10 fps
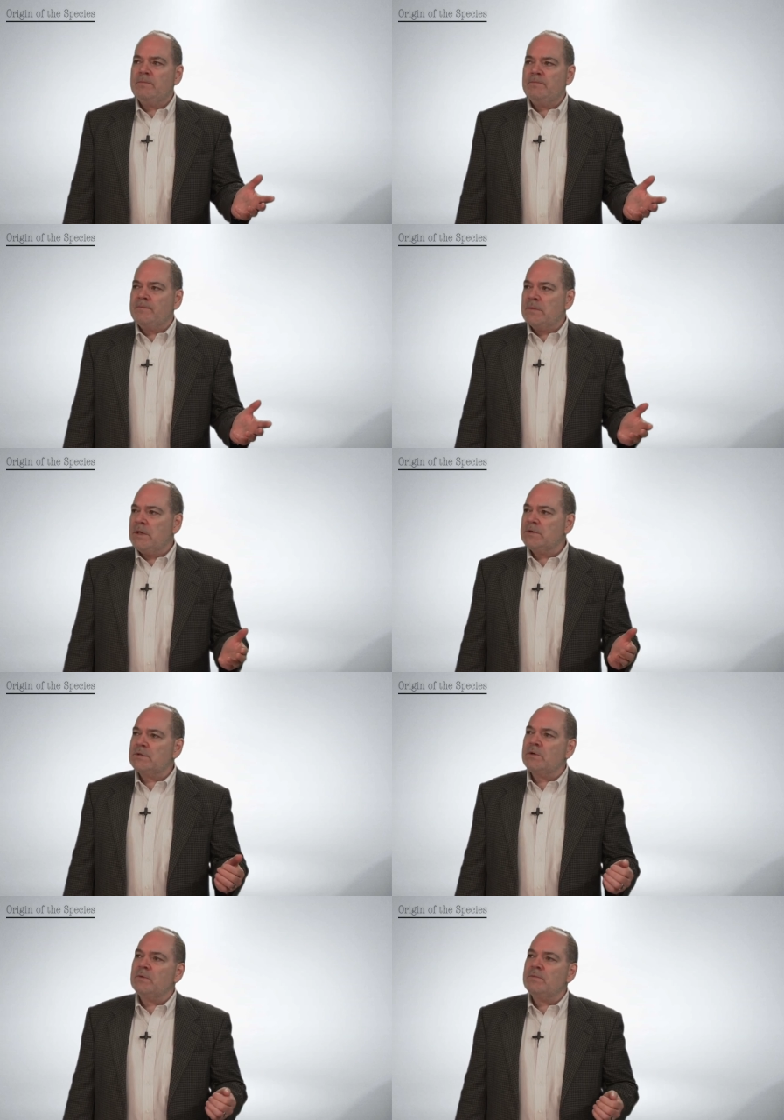and
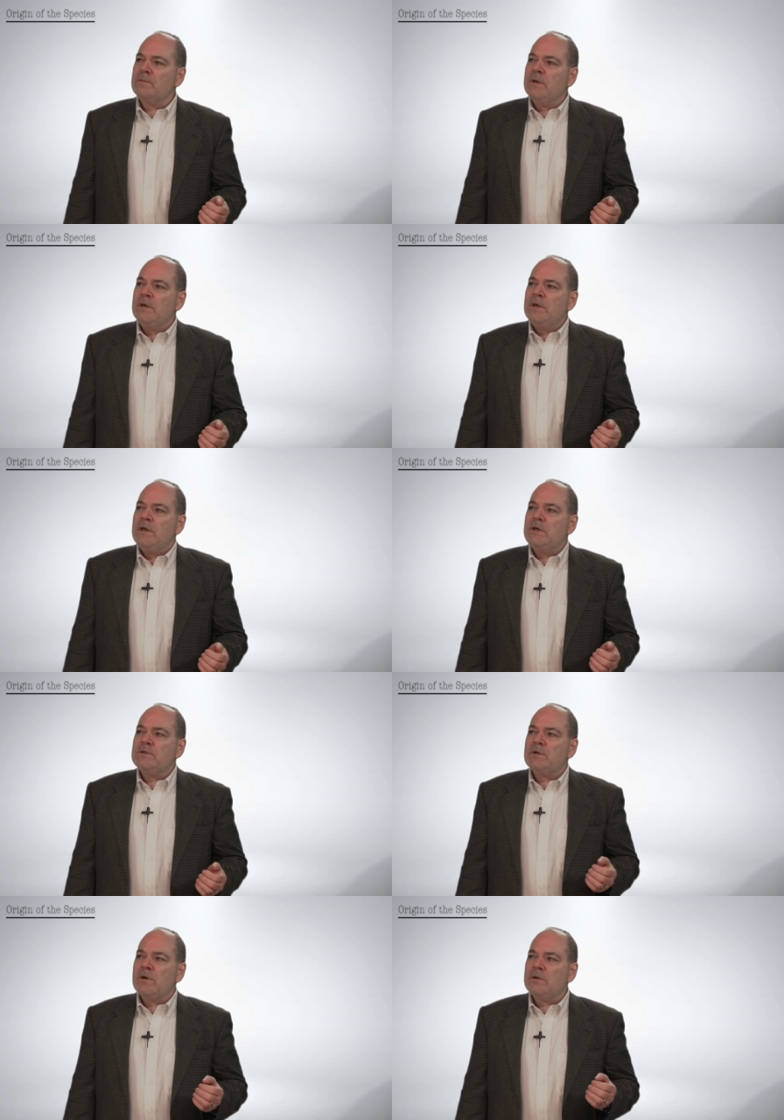so he
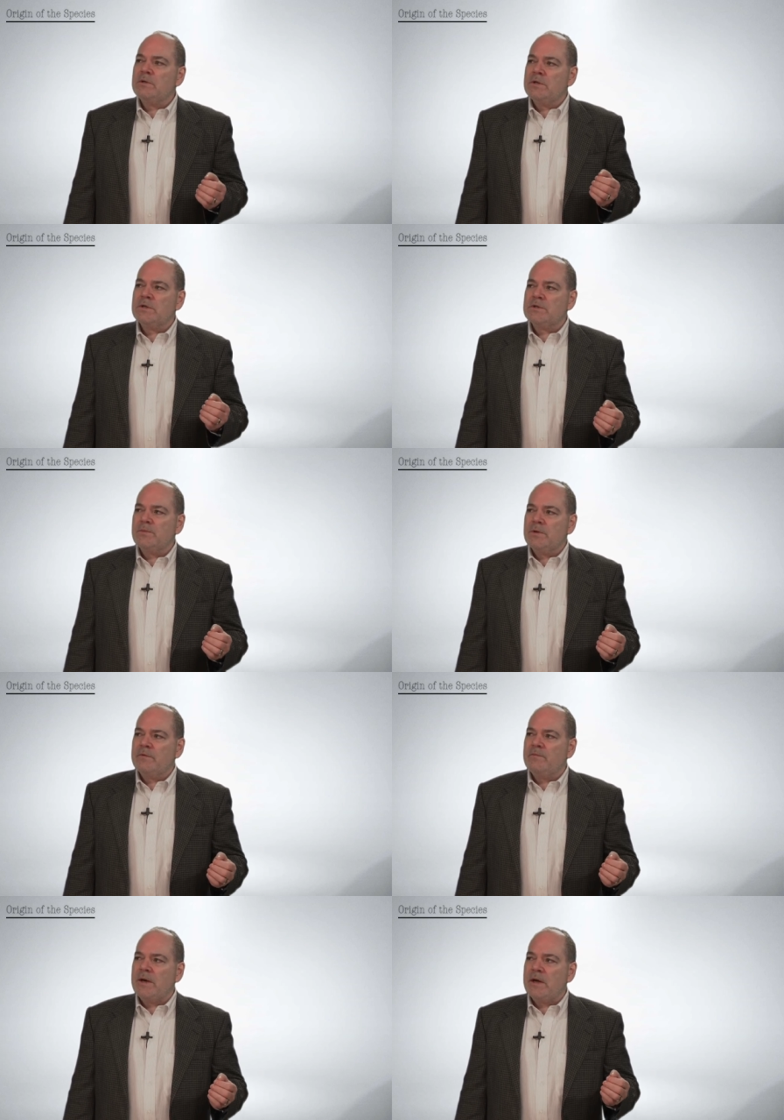started the discipline
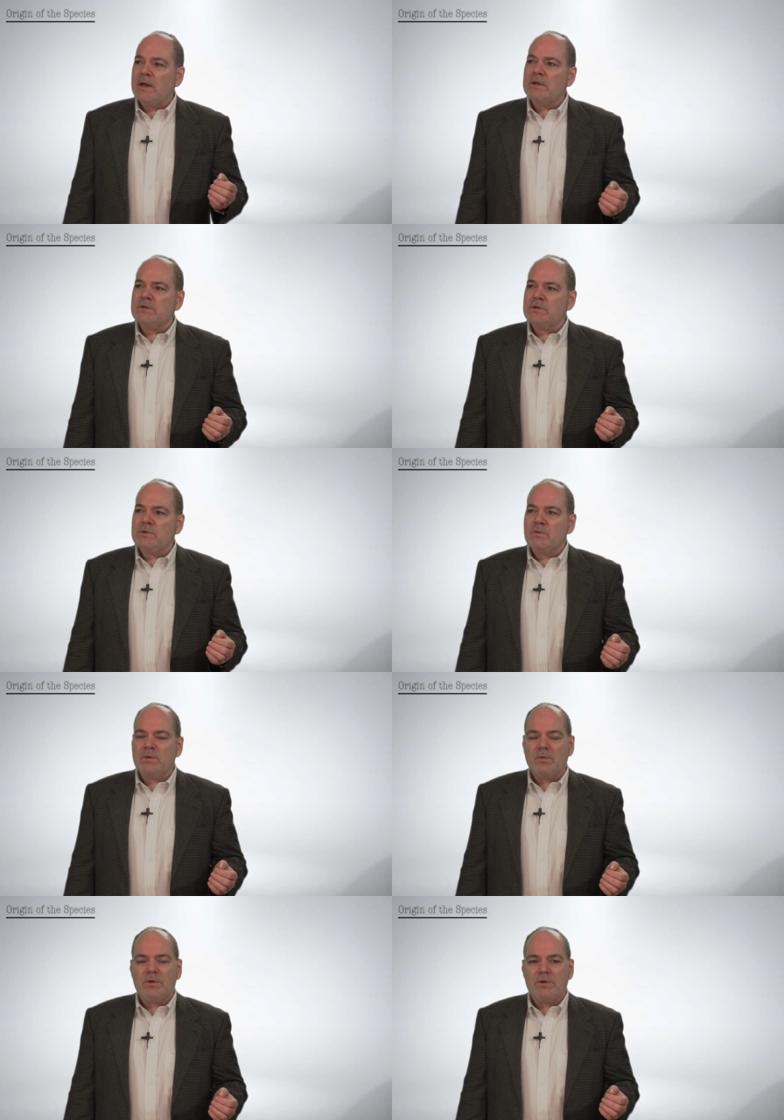of biology
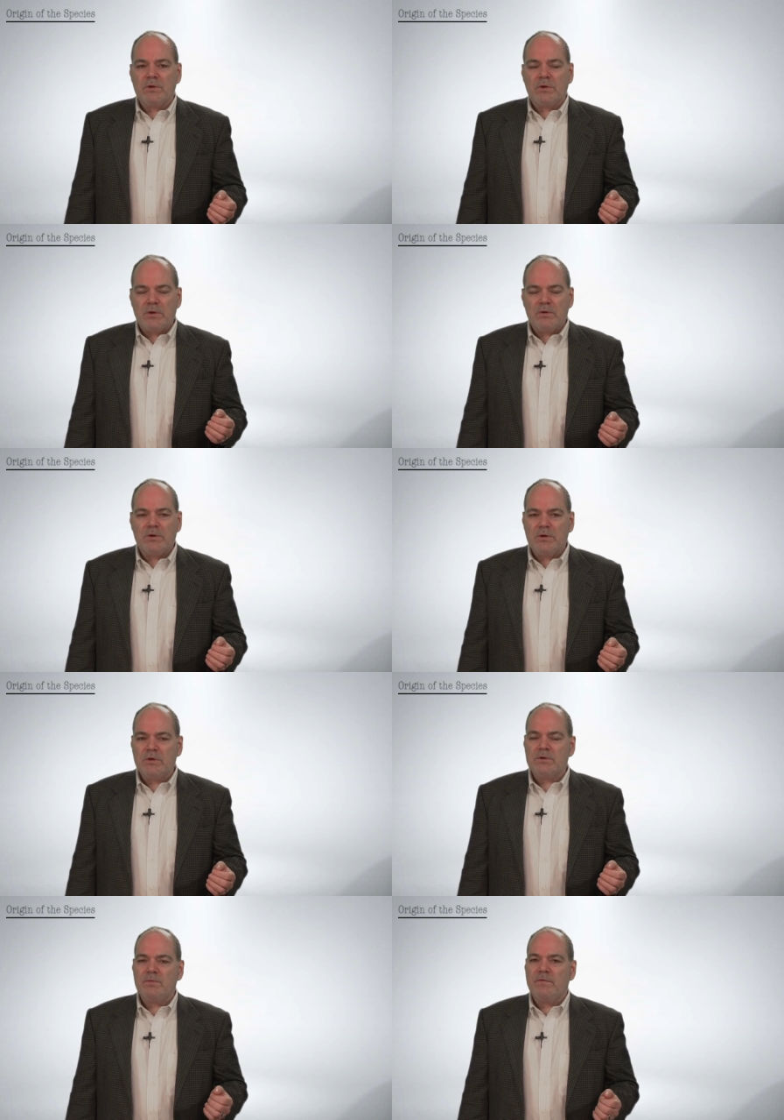2100
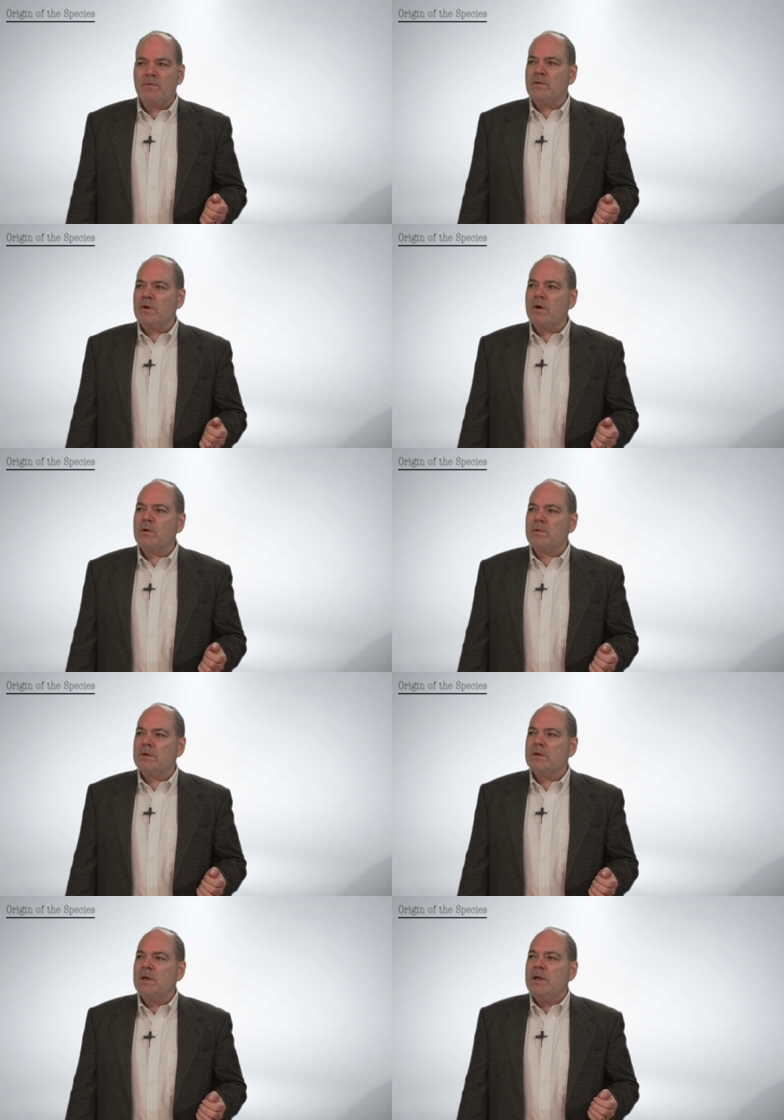years before
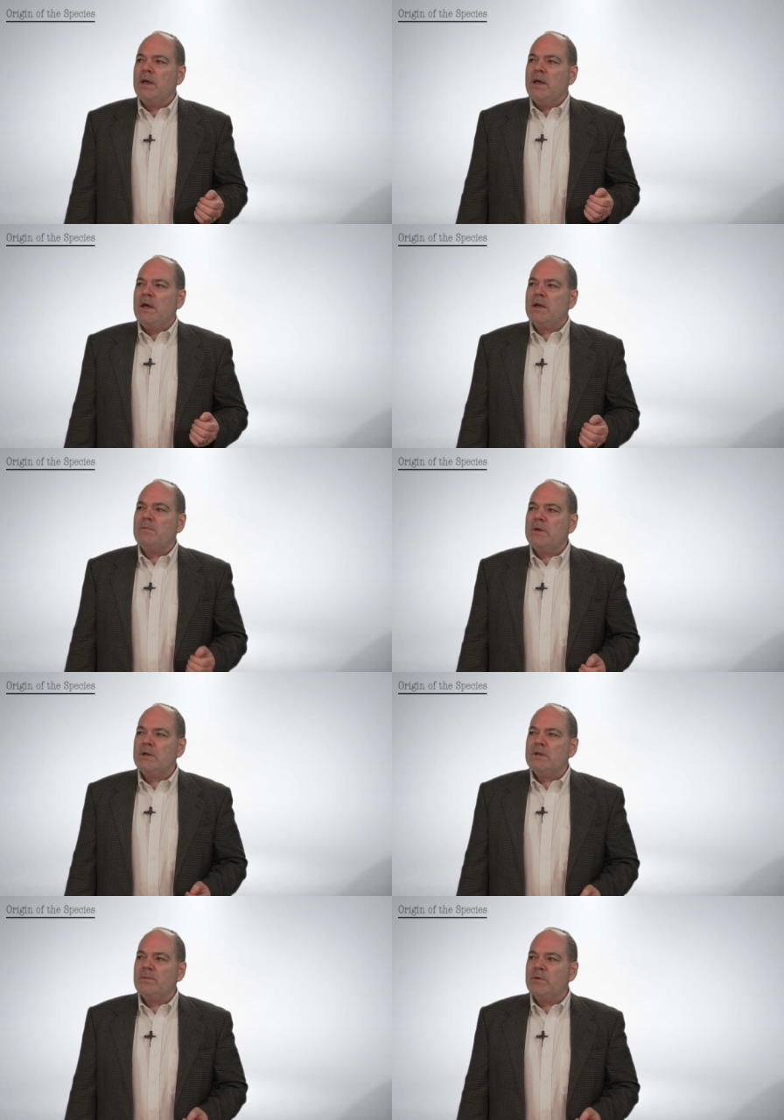Darwin. And
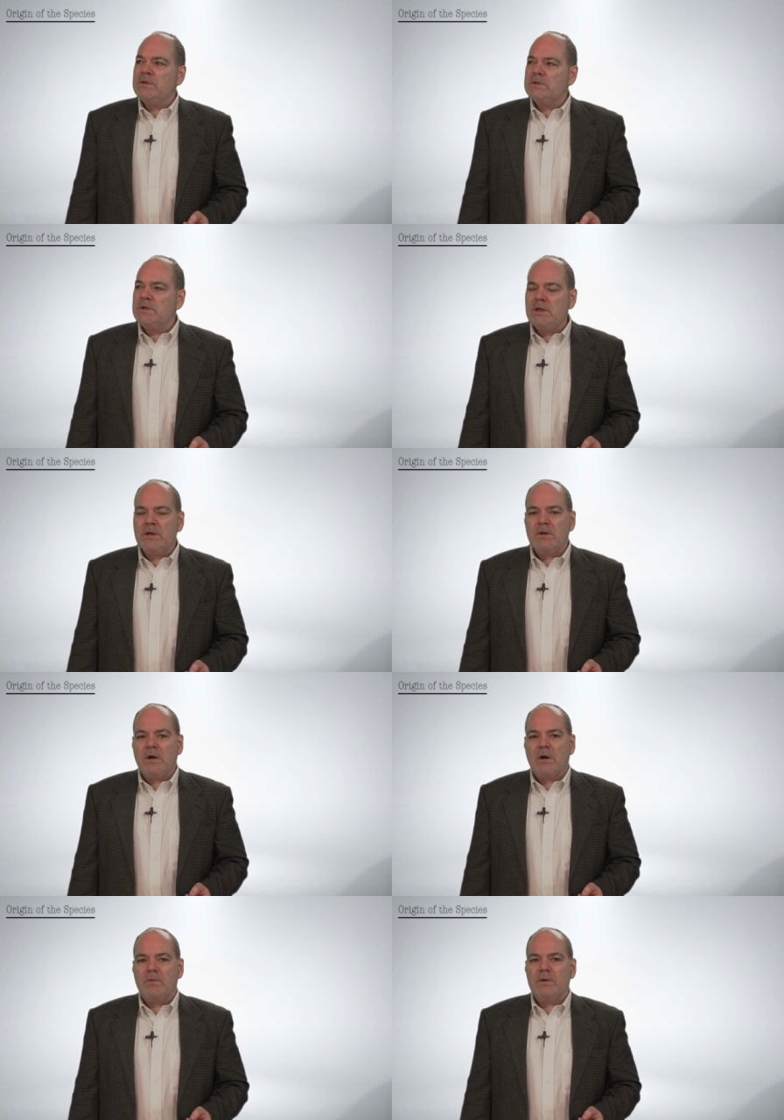immediately preceding
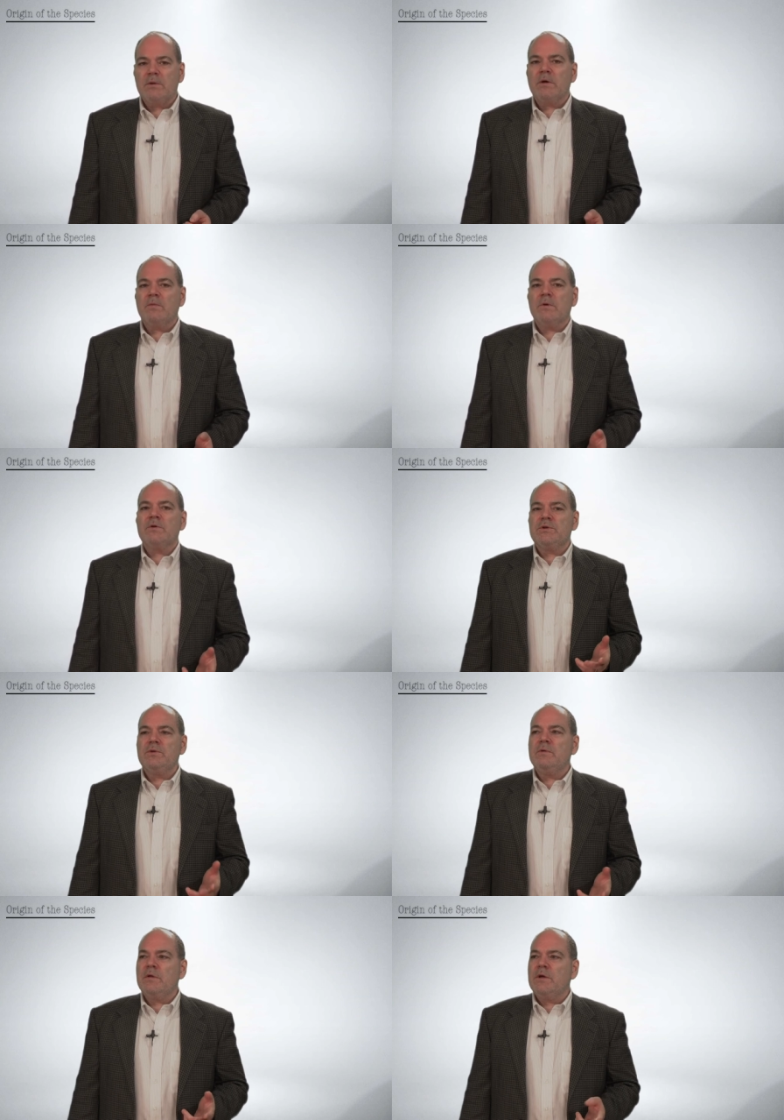Darwin, there were
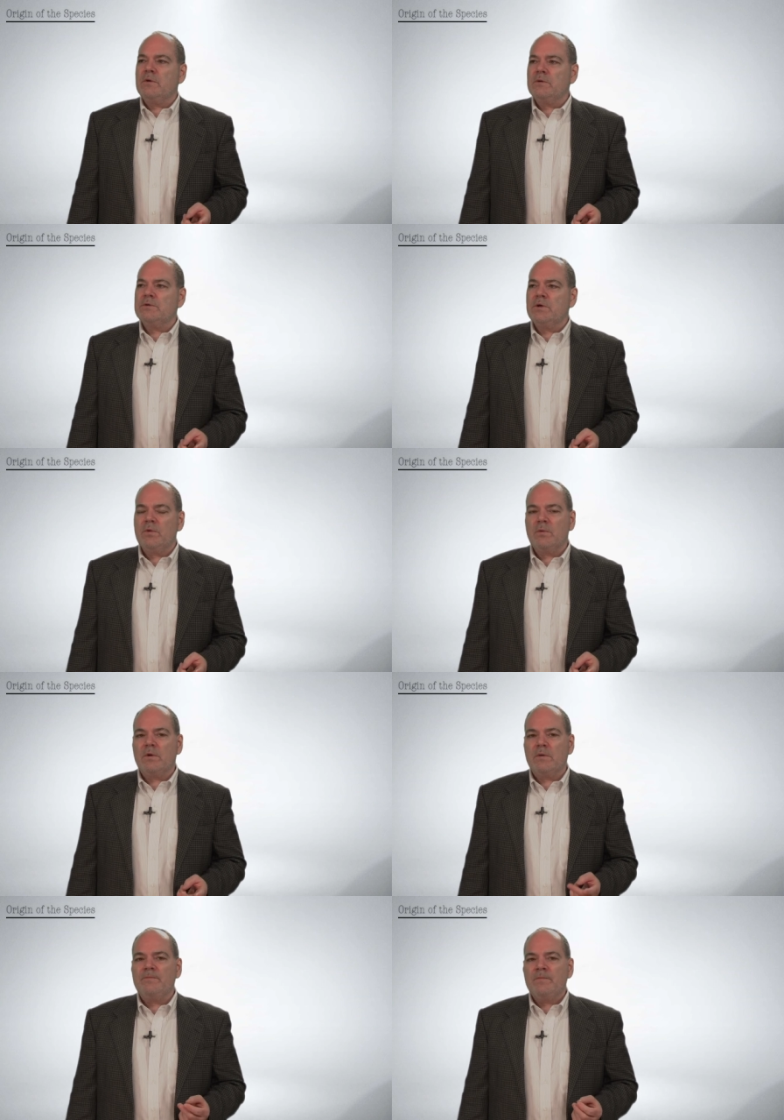two thinkers who
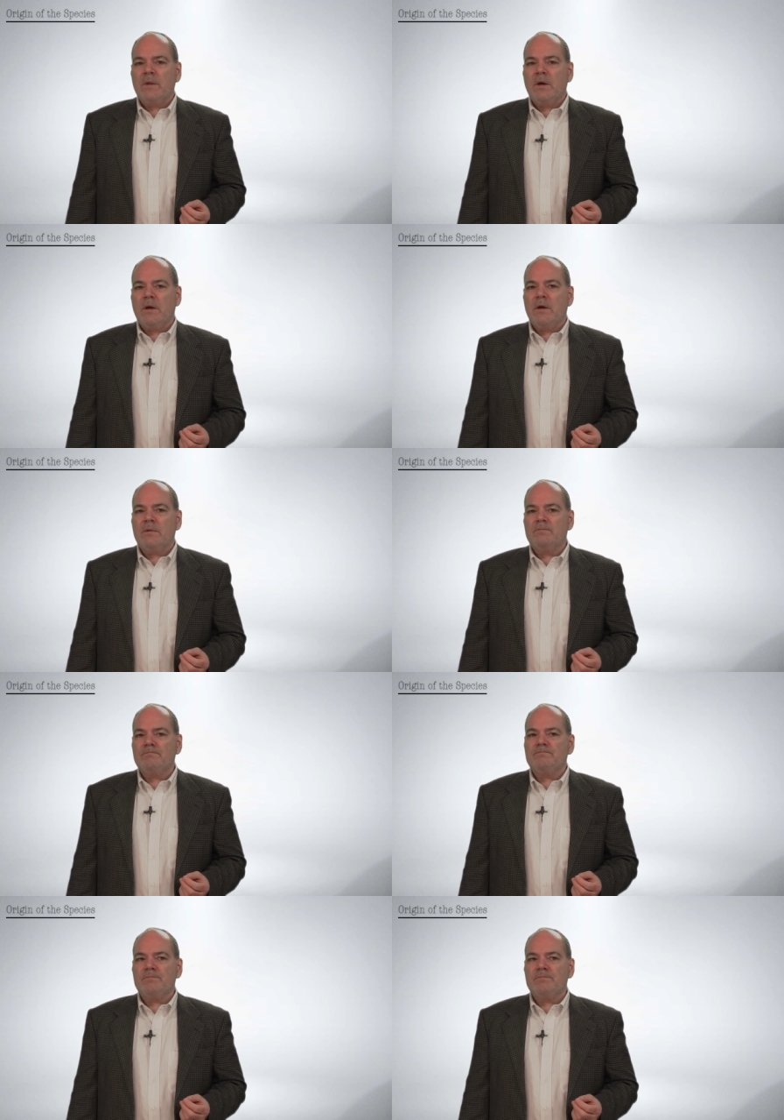were, um,